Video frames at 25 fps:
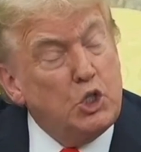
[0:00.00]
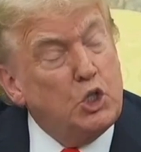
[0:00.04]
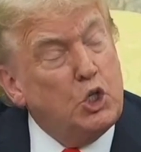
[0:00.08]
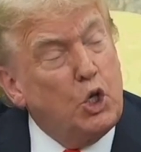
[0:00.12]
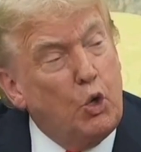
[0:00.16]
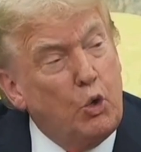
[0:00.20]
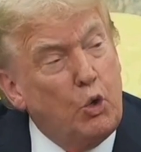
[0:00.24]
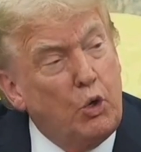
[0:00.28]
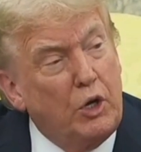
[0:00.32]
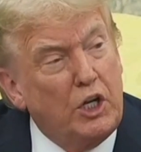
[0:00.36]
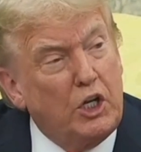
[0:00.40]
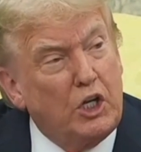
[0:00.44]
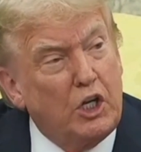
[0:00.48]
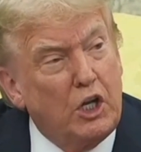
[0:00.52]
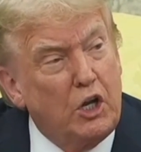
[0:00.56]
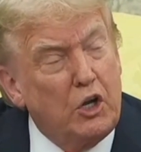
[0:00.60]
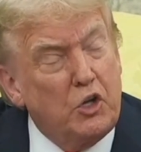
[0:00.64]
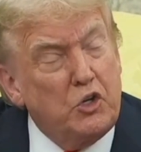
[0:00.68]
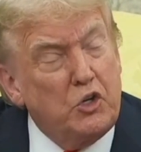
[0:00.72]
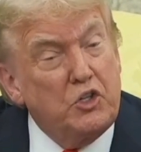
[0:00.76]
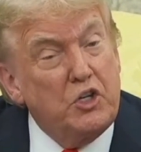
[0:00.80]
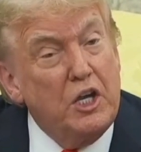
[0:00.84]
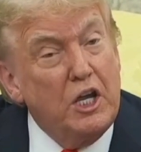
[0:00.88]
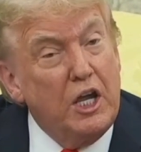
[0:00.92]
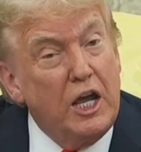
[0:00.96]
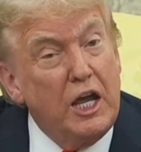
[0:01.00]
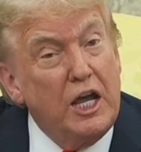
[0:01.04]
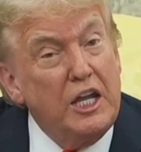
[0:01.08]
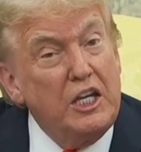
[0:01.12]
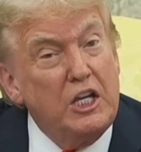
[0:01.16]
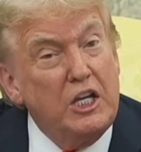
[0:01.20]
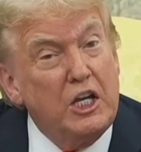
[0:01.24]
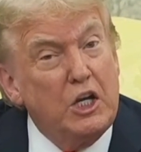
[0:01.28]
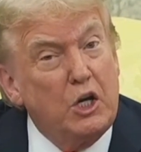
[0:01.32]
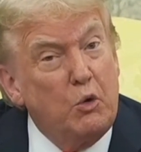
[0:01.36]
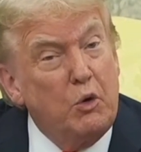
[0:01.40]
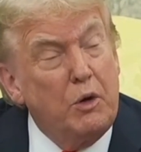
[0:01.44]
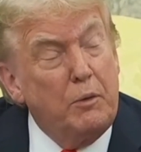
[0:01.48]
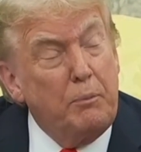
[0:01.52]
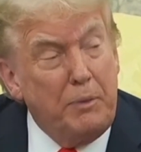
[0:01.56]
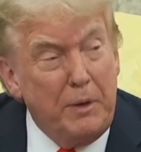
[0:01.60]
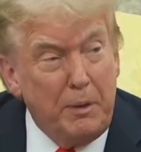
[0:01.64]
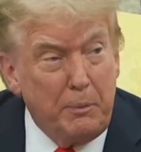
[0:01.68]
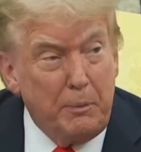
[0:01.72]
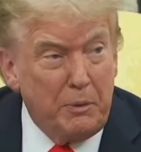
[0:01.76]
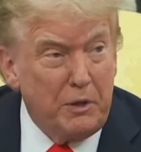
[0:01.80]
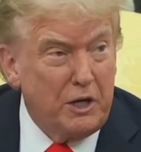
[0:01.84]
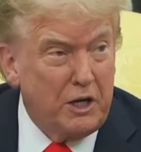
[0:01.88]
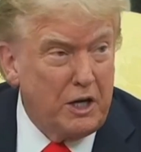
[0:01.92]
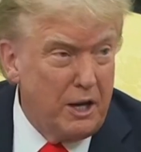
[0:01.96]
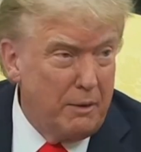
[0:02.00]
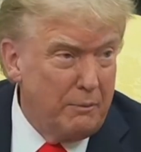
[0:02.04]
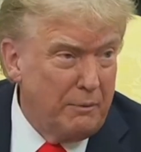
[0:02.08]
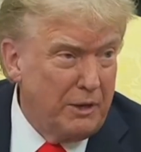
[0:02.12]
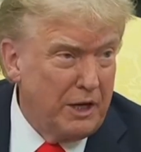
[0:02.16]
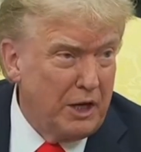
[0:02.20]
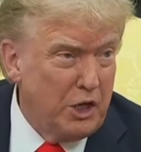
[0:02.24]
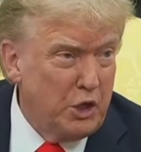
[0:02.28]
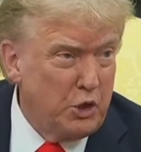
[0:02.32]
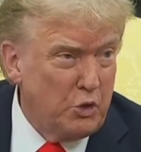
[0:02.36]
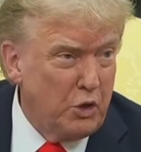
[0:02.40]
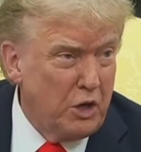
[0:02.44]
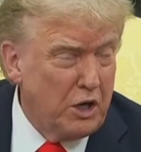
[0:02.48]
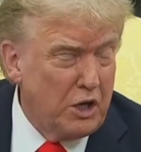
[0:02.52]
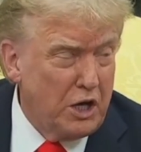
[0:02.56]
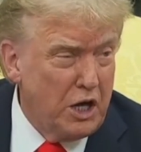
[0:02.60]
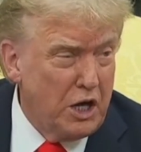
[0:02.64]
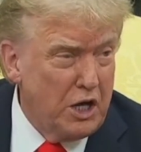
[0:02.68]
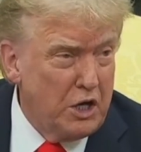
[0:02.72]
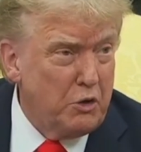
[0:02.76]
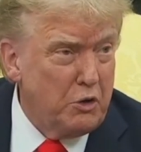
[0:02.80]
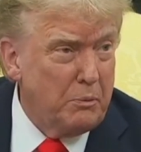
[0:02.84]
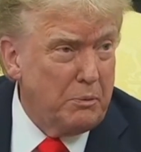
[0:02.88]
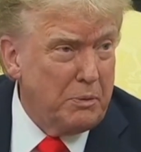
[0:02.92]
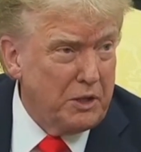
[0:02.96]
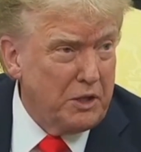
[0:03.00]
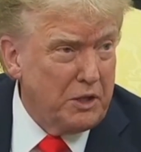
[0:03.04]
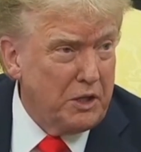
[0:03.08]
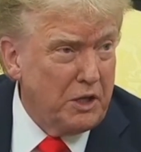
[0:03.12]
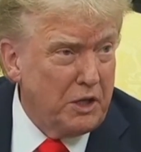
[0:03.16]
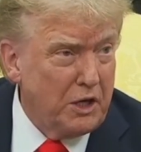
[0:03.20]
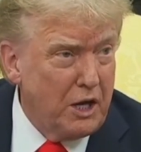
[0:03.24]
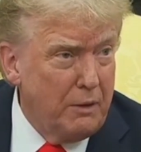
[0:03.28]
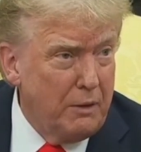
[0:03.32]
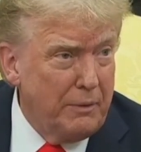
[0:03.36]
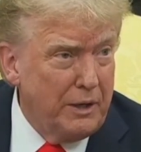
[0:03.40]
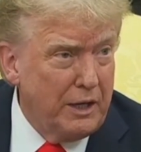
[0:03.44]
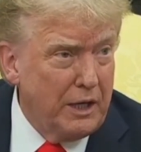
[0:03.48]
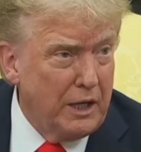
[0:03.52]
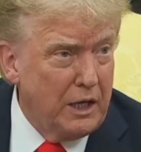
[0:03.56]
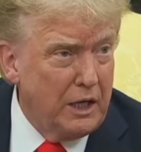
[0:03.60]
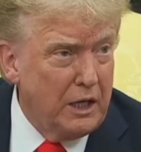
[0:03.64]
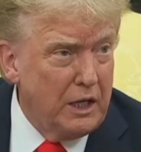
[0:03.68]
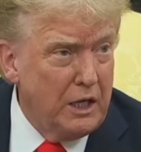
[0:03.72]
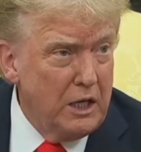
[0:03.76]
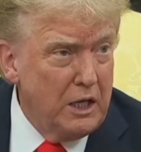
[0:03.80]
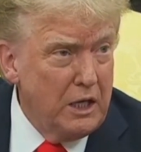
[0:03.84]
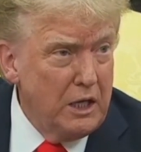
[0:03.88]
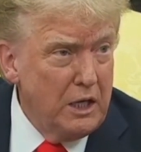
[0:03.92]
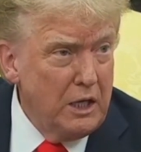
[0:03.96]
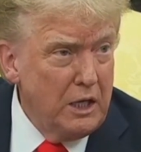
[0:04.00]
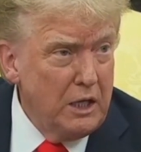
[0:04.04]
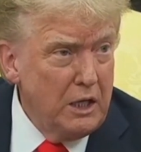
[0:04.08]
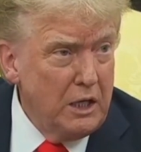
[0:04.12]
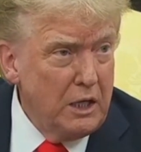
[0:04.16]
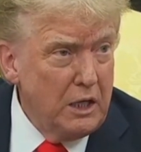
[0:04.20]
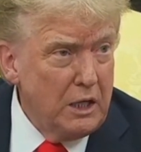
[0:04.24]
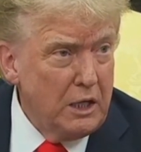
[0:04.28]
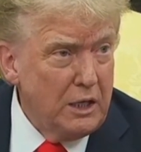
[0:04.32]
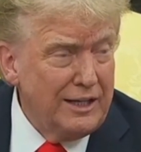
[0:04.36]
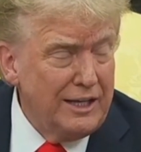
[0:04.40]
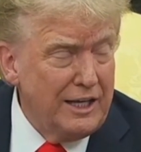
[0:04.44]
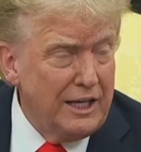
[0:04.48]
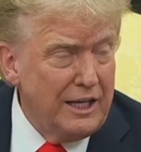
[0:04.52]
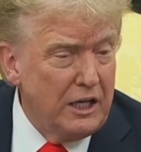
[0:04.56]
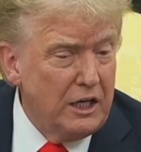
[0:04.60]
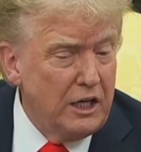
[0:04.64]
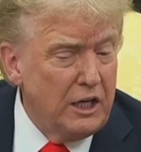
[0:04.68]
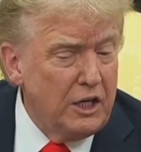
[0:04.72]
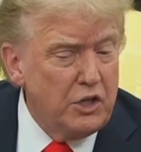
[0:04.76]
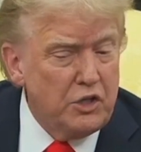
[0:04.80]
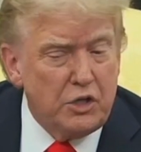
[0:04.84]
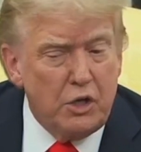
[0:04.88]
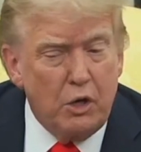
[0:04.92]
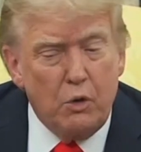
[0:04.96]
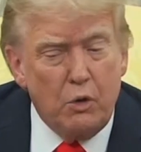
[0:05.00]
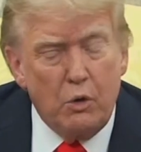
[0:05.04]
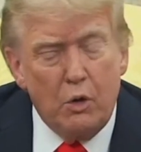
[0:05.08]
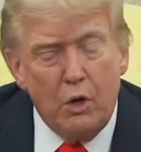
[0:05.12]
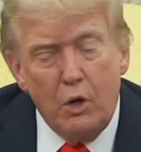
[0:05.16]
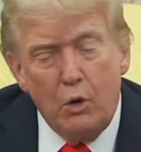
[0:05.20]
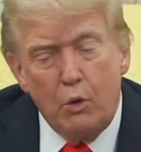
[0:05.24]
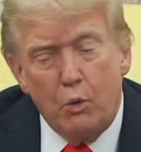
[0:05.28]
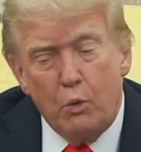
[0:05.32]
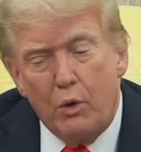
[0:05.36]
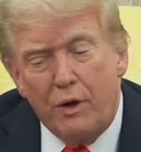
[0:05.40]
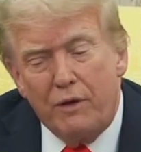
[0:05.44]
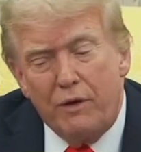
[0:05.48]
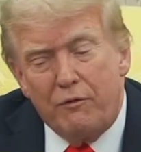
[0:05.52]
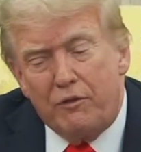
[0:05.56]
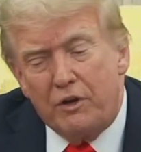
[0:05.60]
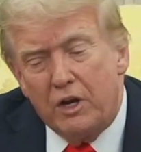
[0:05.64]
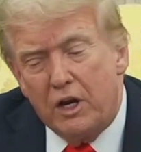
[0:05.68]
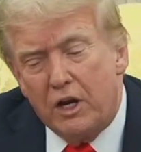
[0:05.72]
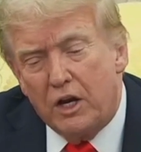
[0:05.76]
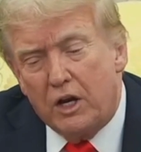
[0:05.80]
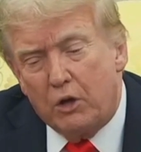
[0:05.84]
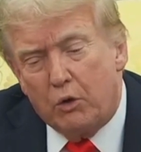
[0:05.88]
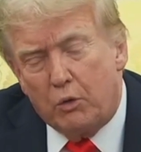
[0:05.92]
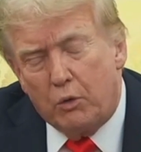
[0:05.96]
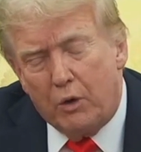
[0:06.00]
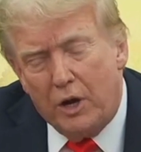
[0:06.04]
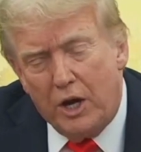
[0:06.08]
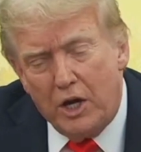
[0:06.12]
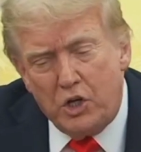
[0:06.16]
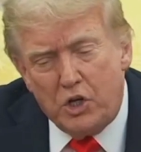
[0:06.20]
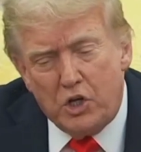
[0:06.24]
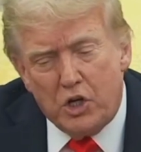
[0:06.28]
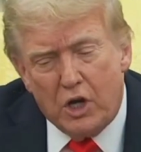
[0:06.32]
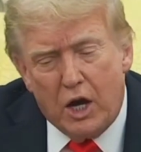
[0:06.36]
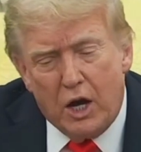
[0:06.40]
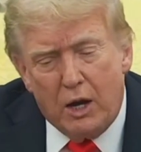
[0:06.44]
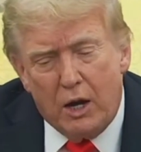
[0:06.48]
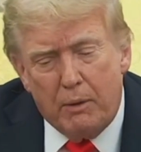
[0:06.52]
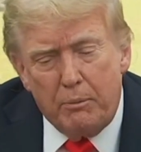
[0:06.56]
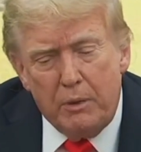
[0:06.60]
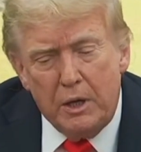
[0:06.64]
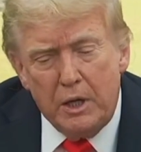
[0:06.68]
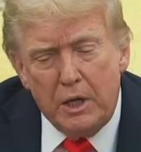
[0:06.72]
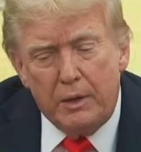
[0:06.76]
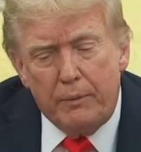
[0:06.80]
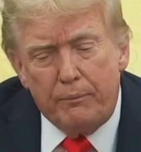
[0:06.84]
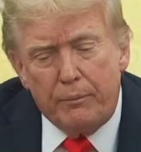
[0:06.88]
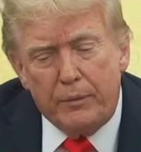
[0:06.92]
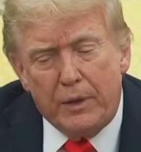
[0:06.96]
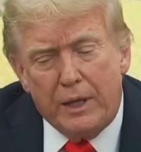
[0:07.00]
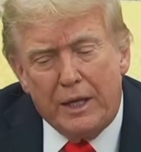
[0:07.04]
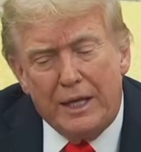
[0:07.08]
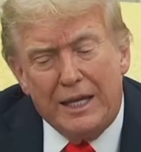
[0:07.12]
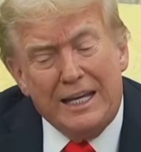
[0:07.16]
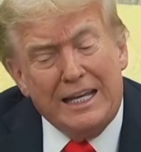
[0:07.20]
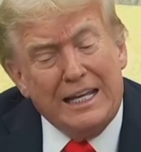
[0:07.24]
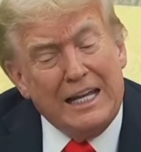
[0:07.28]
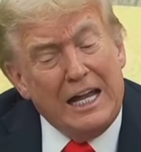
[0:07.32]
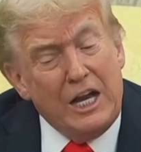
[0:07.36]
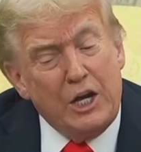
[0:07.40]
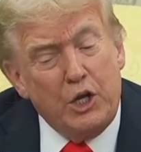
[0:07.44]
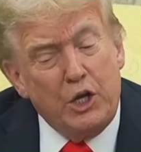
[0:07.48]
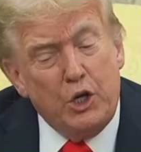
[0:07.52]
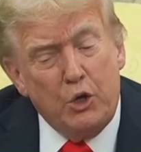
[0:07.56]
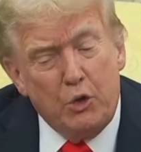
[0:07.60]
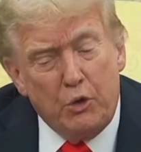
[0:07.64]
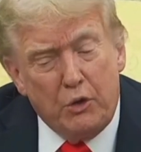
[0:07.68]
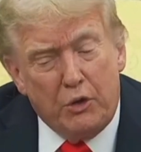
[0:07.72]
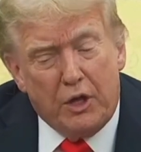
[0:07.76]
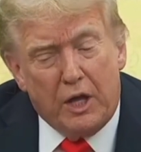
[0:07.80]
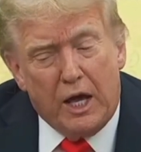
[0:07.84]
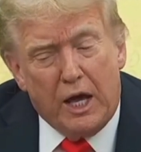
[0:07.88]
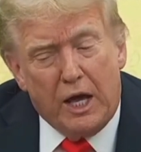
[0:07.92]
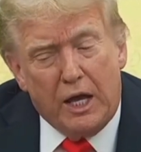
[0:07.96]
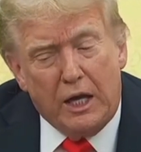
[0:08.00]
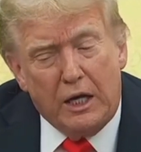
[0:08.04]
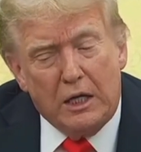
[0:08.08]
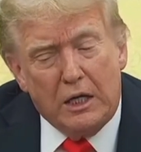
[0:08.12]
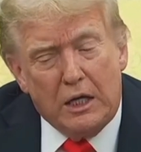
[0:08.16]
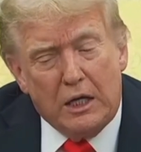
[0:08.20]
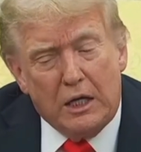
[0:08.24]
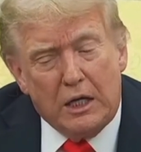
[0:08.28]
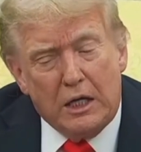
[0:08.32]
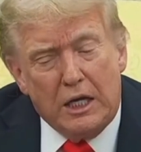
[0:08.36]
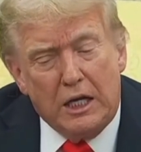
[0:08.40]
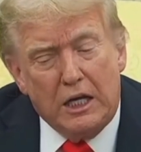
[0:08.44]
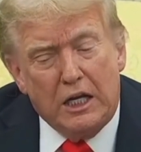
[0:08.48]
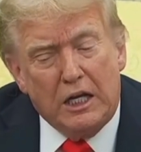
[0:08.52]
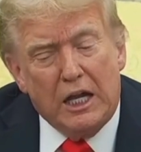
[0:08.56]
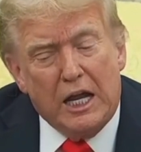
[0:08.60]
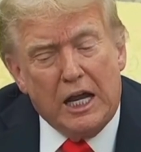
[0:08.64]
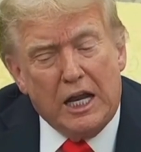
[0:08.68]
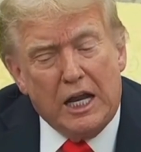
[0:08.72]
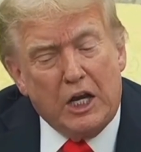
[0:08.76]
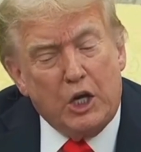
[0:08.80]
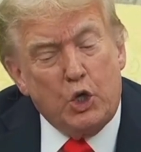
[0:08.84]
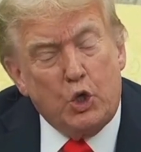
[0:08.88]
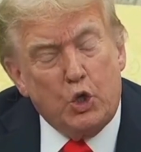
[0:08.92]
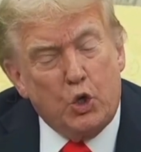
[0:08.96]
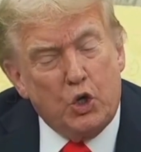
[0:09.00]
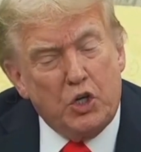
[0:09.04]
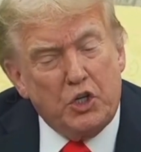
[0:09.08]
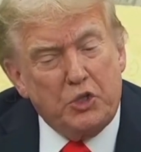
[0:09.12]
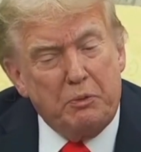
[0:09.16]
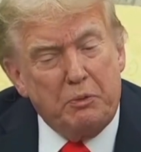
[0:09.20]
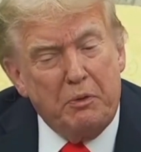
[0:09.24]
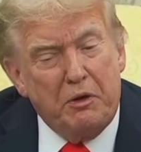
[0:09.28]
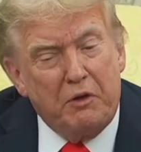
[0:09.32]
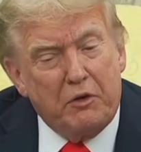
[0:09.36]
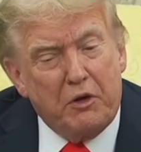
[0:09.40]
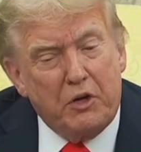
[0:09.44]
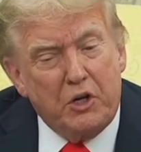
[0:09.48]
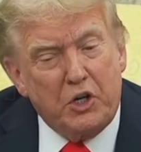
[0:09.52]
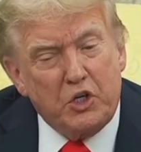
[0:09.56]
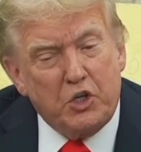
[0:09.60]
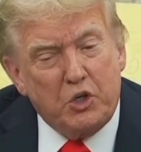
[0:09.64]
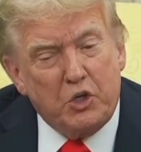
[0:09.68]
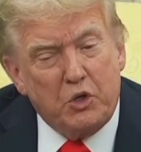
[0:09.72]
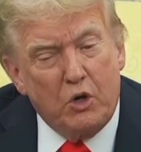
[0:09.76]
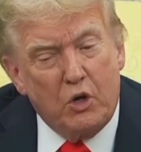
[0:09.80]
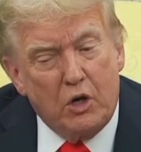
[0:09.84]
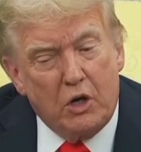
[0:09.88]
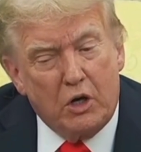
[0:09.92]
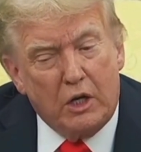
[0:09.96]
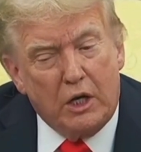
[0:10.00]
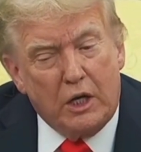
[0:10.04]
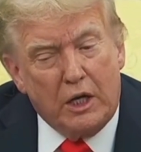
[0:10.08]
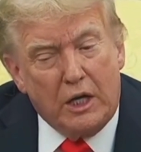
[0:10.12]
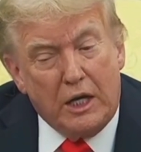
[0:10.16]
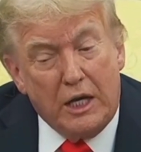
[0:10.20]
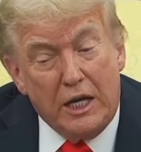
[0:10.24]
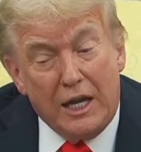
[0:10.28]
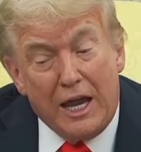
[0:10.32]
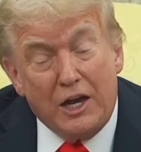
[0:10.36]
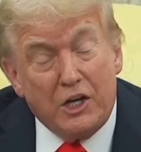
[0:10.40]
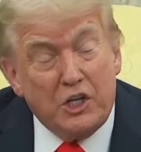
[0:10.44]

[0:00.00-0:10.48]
It's totally closed. And you know what? People are coming into our country, but they're coming in legally. So we've done a great job. Elon knew that. Elon endorsed me very strongly.